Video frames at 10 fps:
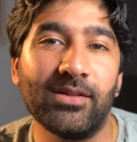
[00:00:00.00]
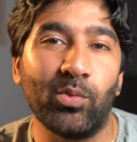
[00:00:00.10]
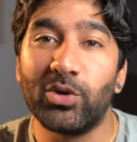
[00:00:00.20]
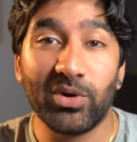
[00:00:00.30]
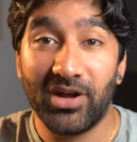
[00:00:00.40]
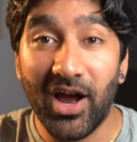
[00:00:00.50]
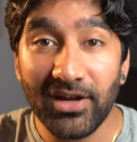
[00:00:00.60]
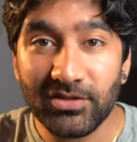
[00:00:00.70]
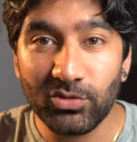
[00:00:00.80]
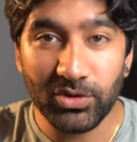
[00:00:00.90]
When you were in
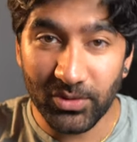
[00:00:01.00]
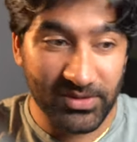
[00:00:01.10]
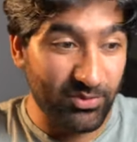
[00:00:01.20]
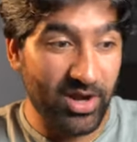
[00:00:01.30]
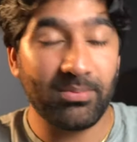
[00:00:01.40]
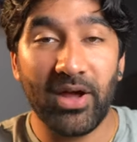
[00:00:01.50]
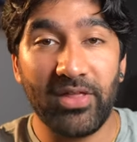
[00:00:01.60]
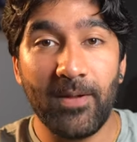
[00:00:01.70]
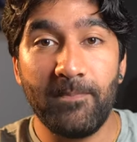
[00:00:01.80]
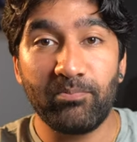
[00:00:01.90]
high school, you were surrounded by
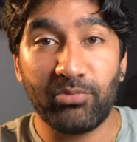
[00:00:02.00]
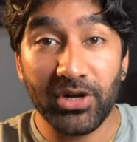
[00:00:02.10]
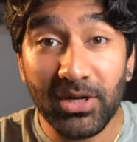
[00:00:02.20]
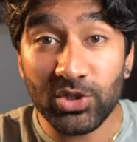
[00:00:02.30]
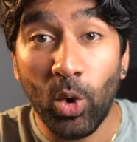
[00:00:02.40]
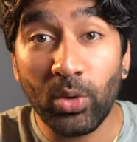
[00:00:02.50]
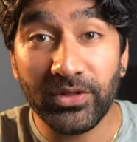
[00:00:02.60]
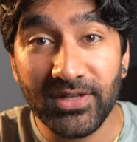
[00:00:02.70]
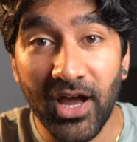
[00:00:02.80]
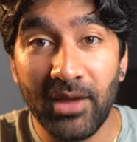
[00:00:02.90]
them pretty much all
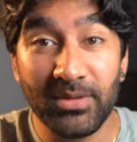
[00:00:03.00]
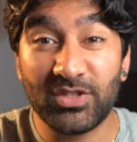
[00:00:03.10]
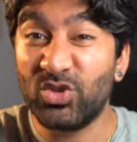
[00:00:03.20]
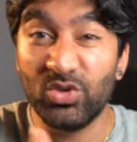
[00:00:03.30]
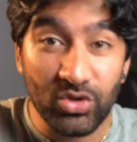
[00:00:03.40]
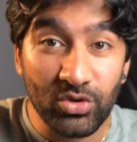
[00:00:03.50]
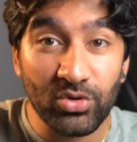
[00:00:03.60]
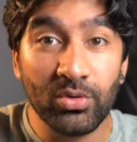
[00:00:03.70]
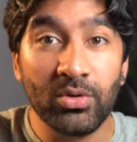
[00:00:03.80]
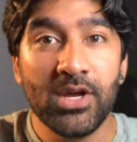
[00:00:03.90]
the time. And so you
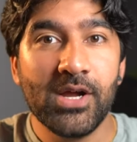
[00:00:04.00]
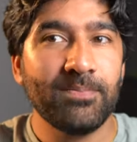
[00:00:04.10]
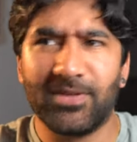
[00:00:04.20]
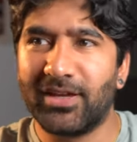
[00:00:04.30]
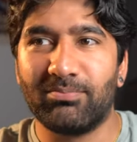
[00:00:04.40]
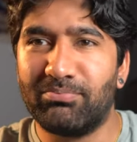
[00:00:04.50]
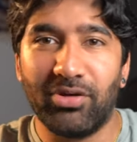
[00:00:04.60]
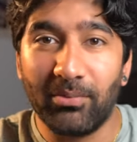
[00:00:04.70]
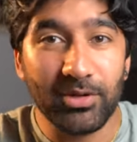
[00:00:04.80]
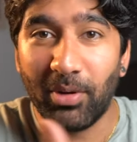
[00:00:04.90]
knew, like
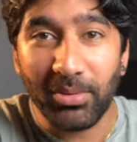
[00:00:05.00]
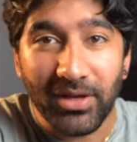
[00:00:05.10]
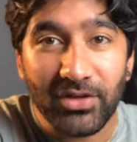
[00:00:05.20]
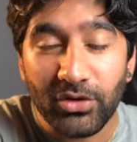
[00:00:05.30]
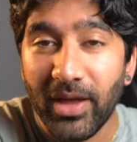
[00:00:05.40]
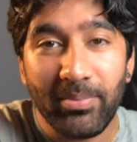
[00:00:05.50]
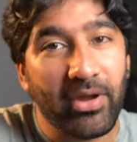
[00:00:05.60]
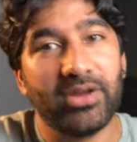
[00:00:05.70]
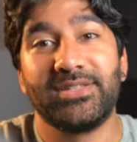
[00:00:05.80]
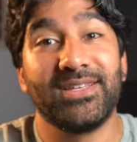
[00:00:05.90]
you probably even knew their
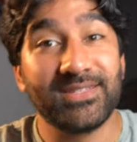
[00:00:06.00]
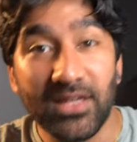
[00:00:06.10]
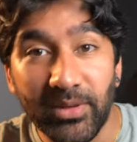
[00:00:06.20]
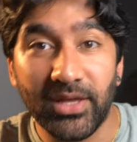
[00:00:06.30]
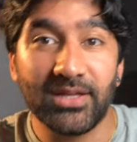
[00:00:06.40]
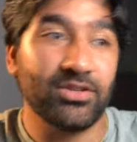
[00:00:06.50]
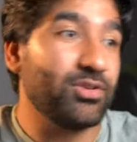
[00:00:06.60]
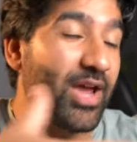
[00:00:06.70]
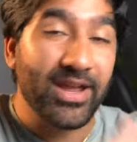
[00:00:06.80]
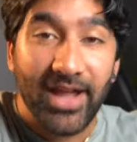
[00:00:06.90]
parents, their siblings.
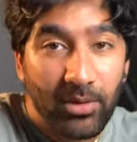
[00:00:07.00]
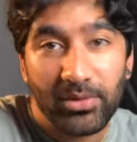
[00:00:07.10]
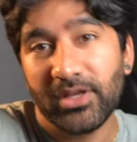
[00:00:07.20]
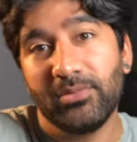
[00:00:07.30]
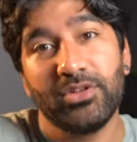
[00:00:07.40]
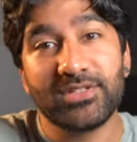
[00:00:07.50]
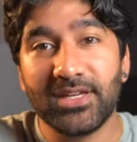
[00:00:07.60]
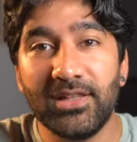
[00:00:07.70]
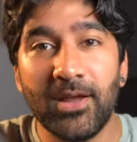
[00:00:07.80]
You'd hang out with them. You'd see